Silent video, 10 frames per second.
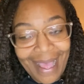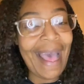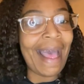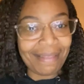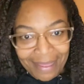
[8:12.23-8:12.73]

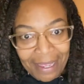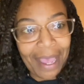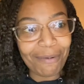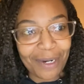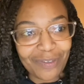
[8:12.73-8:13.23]
I think I
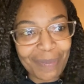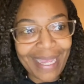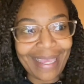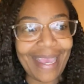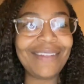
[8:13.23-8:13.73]
rest my
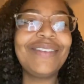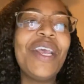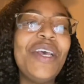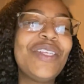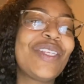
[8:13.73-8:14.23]
case.
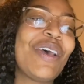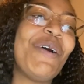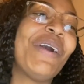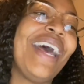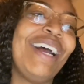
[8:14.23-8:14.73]
So
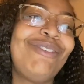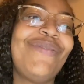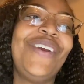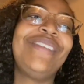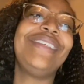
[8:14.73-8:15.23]

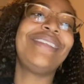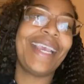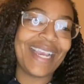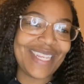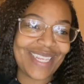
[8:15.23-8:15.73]
controversies, like
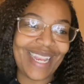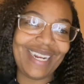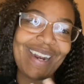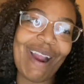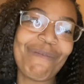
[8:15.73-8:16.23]
I
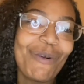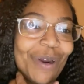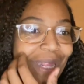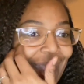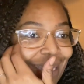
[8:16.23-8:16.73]
stated, are more
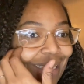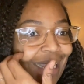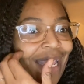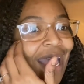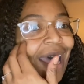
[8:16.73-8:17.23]

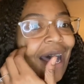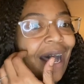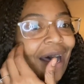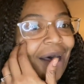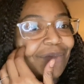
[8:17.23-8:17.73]
likely
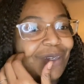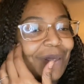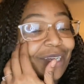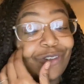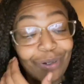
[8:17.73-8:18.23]
to be
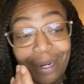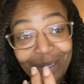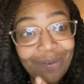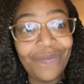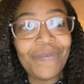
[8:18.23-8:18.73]

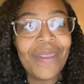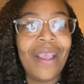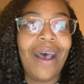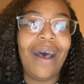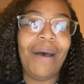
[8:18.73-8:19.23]
constructive
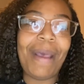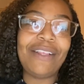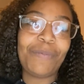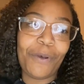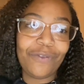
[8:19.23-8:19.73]
as
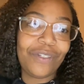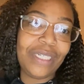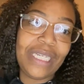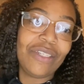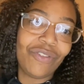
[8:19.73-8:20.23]
opposed to
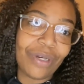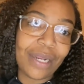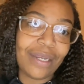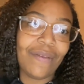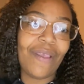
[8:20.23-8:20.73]

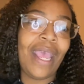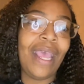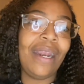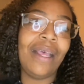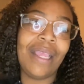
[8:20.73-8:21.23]
deconstructive.
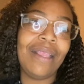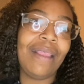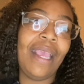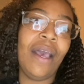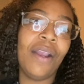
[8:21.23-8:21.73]
And again,
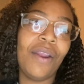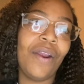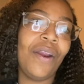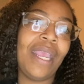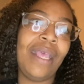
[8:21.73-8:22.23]
they
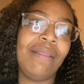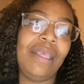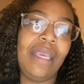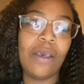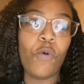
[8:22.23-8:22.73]
occur in
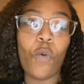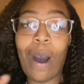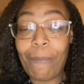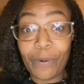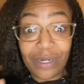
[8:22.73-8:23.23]
the
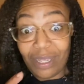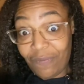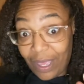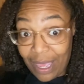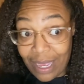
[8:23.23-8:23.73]
cooperative
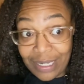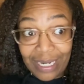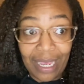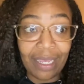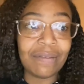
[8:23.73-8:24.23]

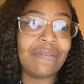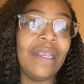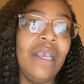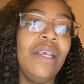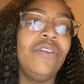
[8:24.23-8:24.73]
context.
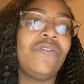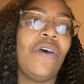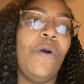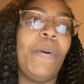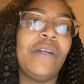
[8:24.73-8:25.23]

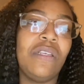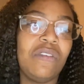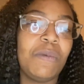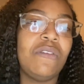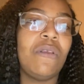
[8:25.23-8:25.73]
So
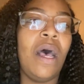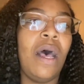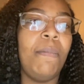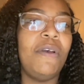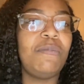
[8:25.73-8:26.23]
participants
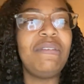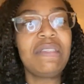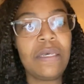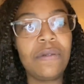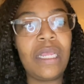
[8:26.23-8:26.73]
must be
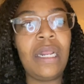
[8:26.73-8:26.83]
skilled